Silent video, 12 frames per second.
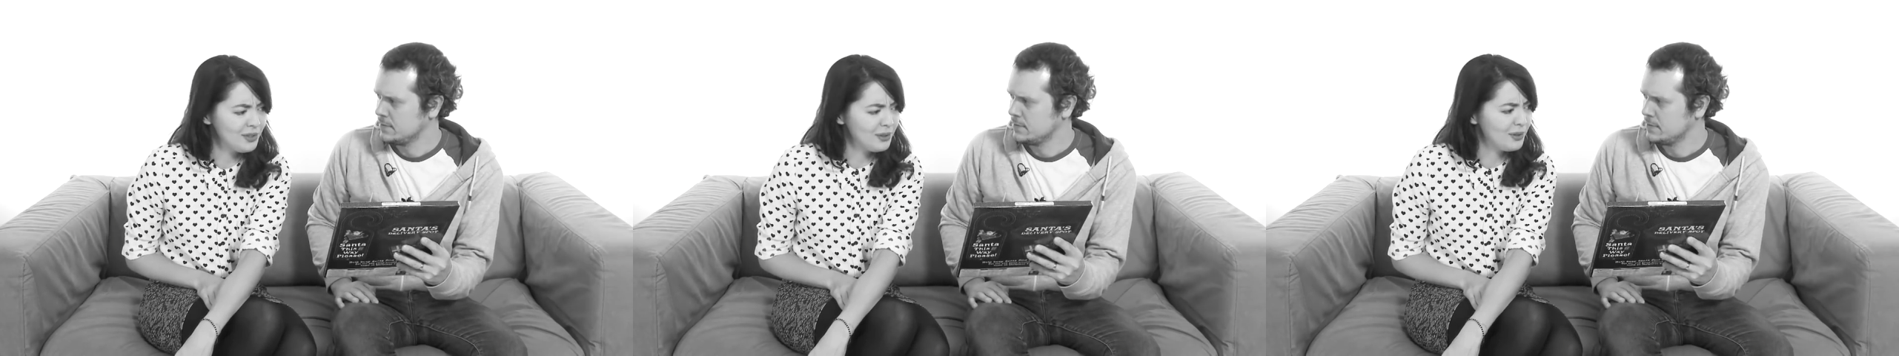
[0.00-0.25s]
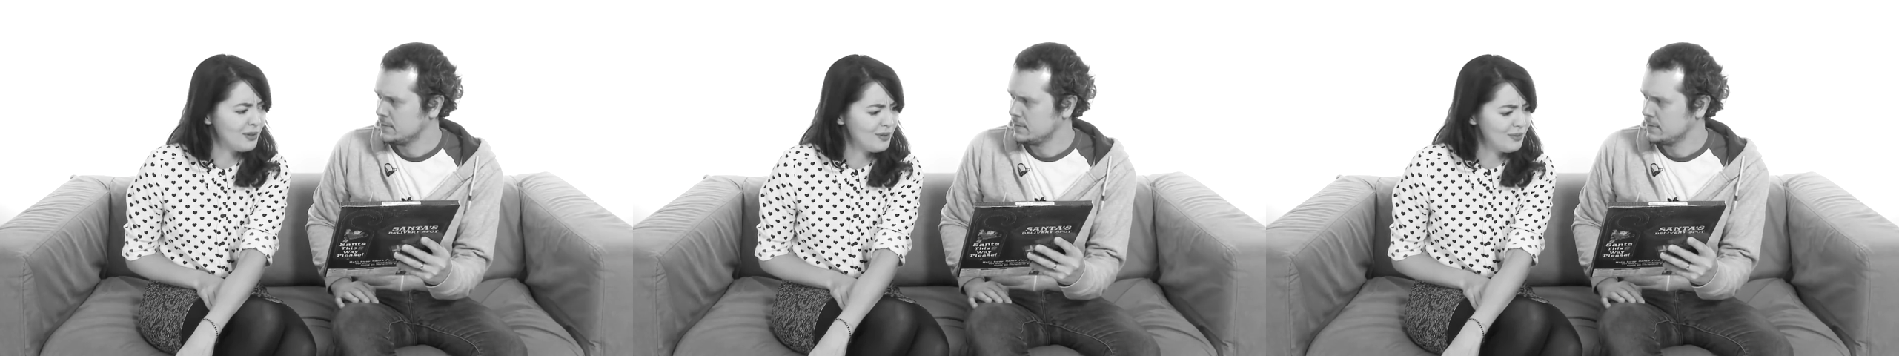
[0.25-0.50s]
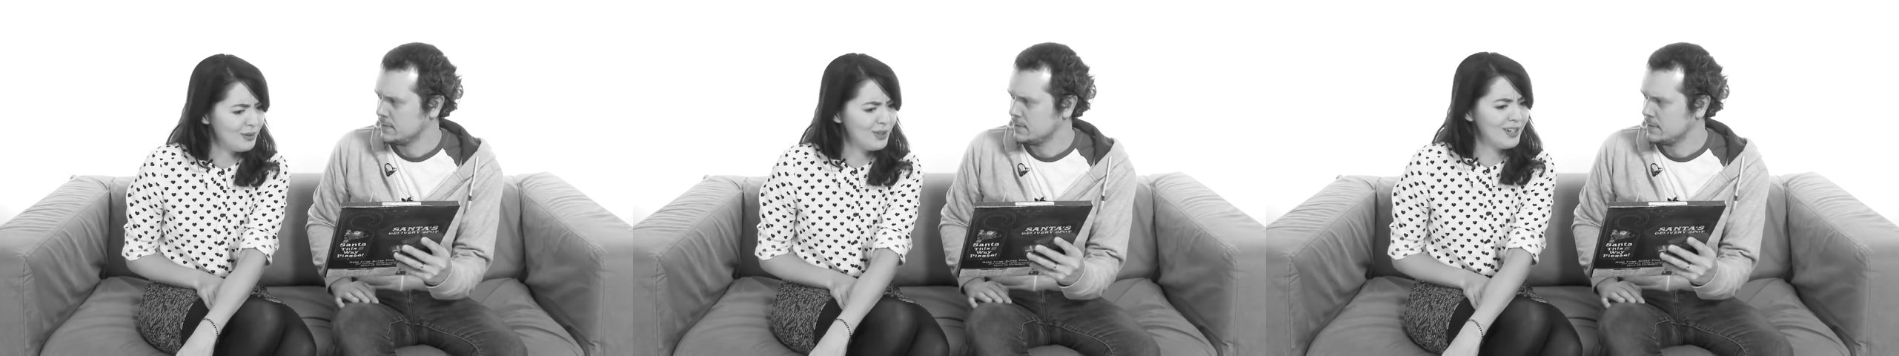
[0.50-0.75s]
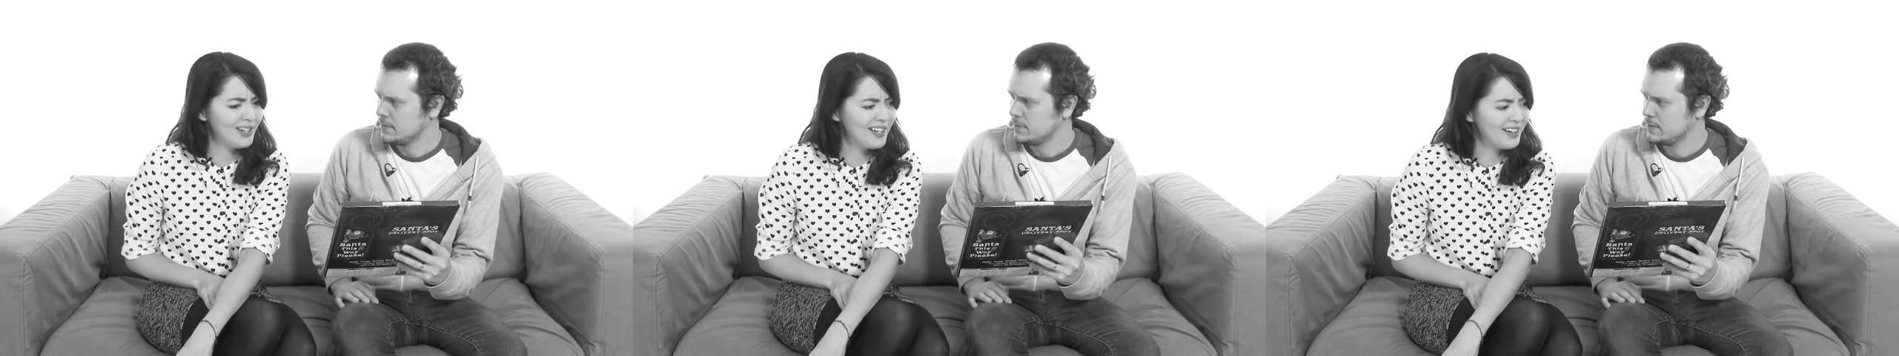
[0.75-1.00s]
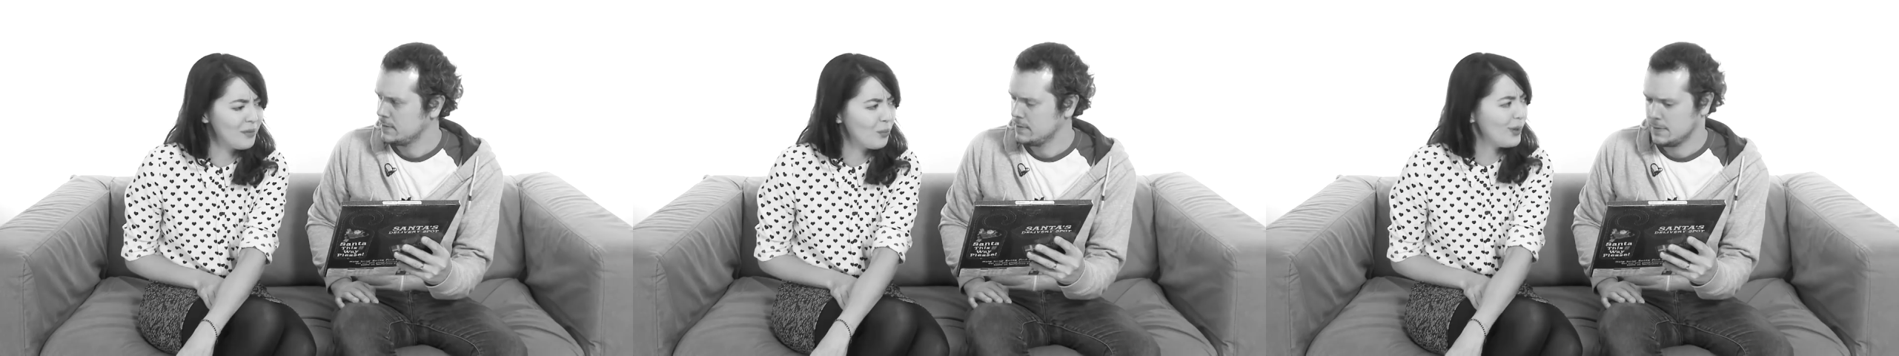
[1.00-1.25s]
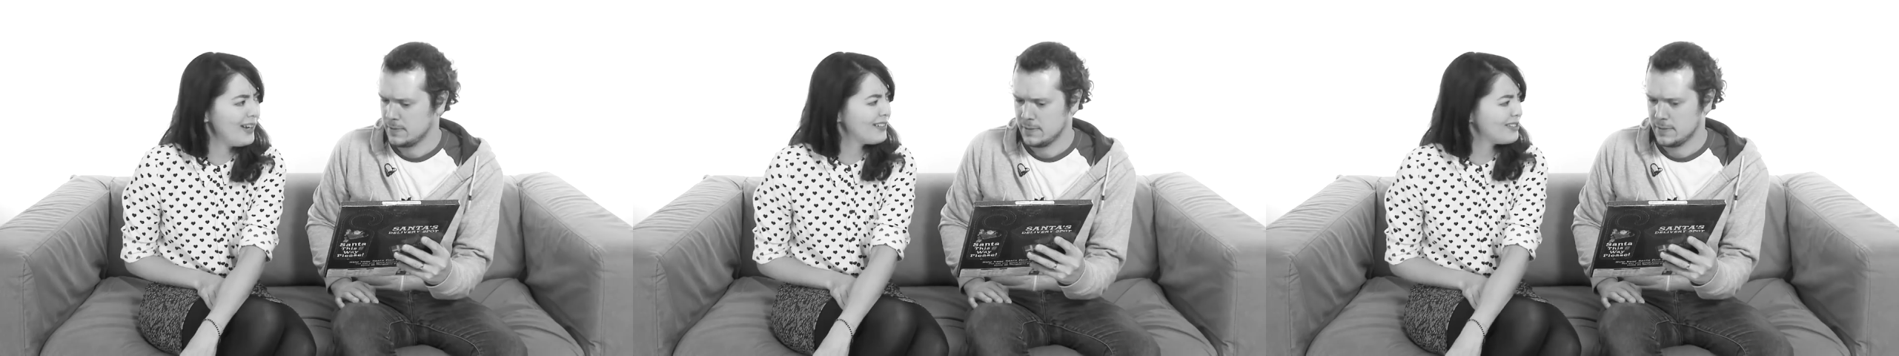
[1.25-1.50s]
Speaker 1: sure. What kind of
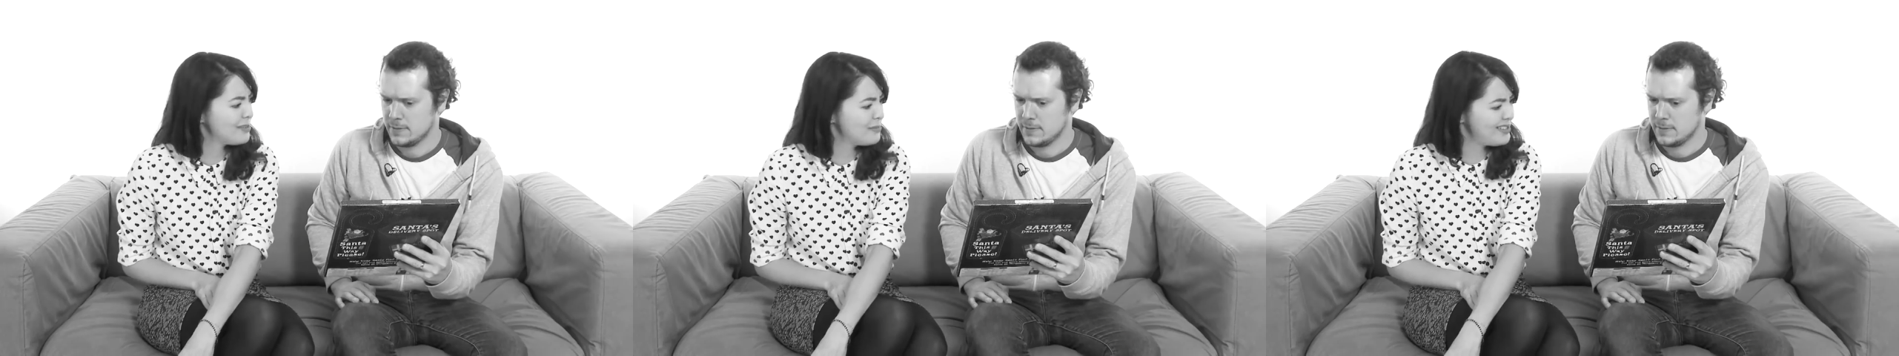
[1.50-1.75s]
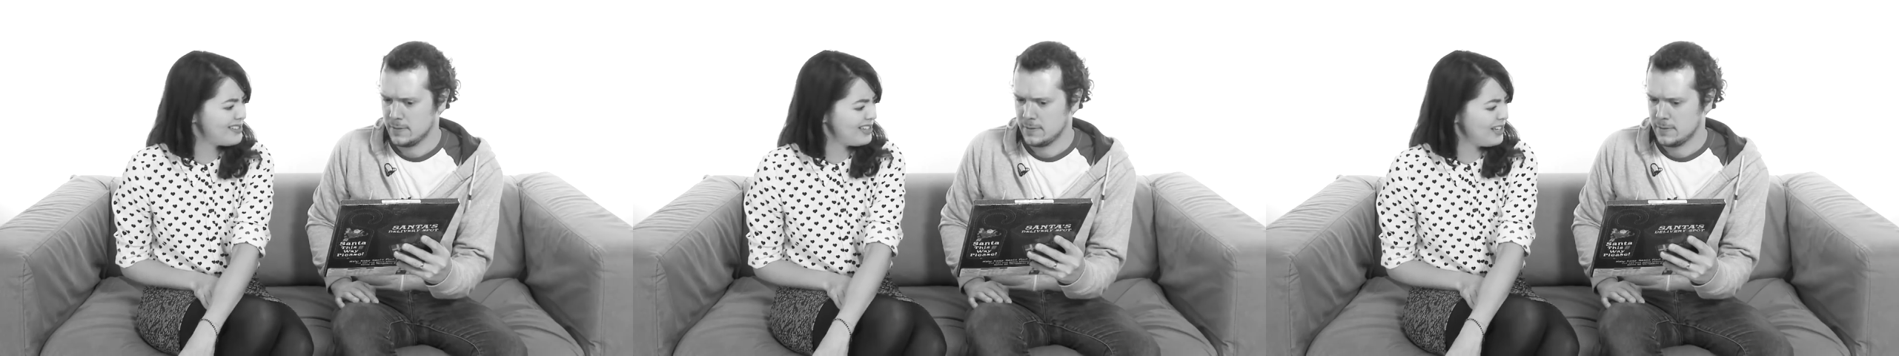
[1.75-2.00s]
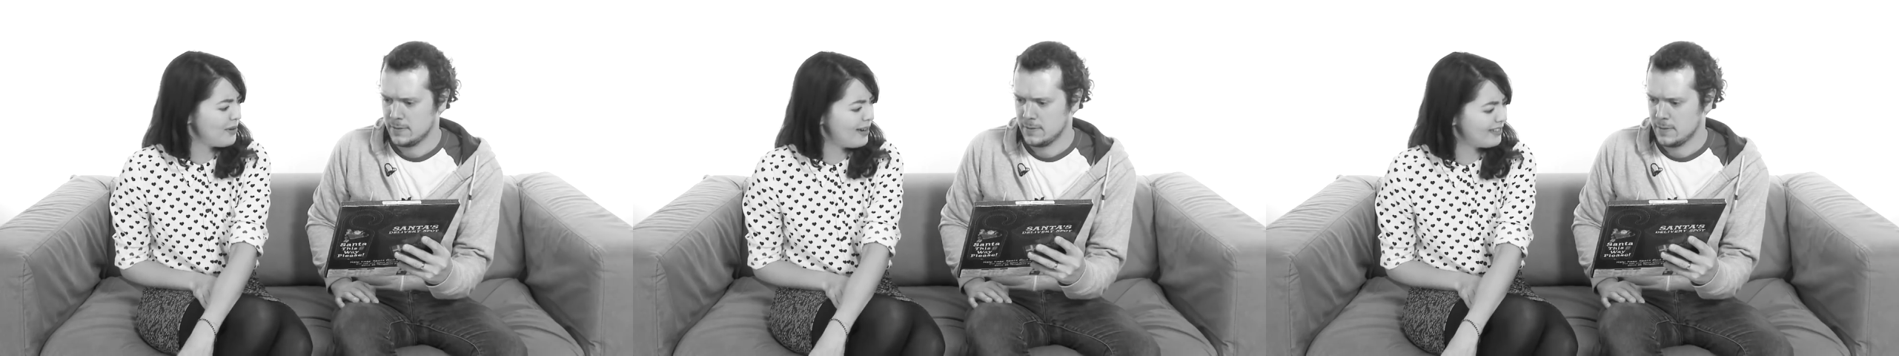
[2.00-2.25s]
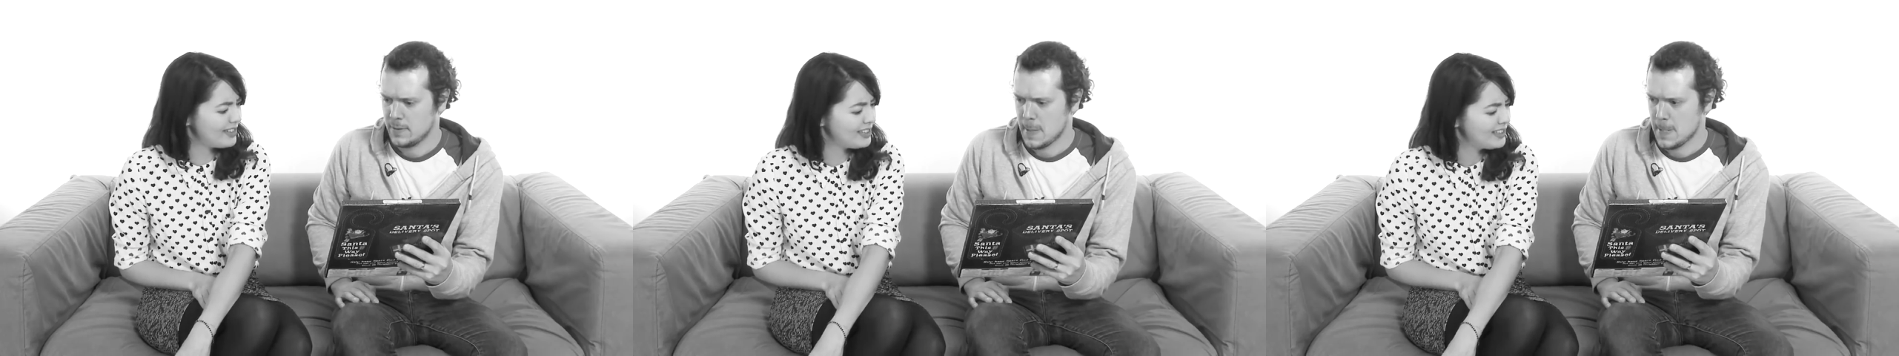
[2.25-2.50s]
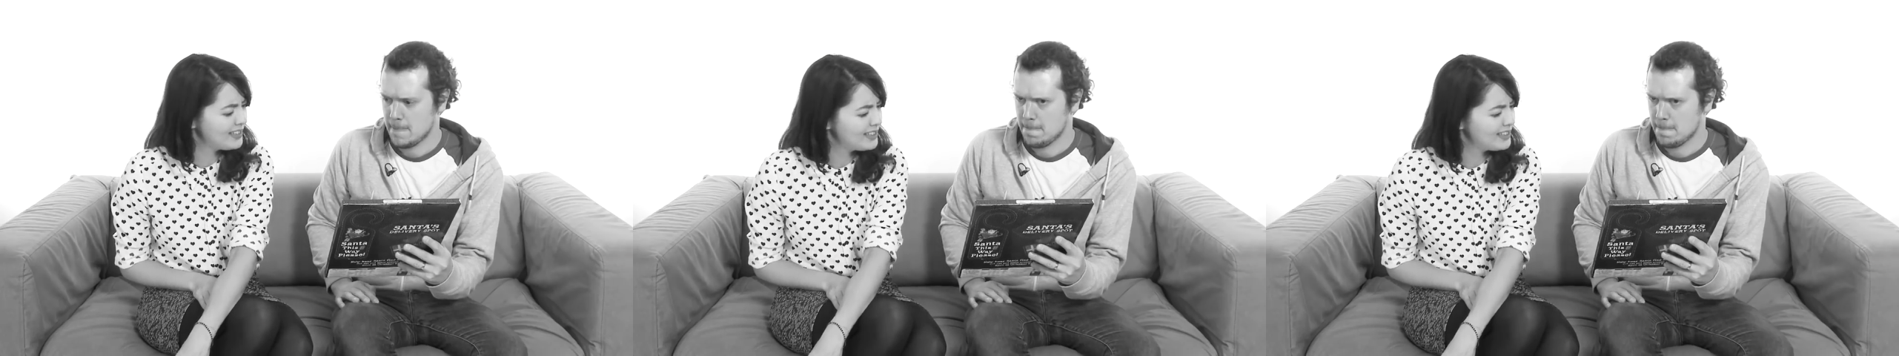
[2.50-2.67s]
weird Christmases are you having?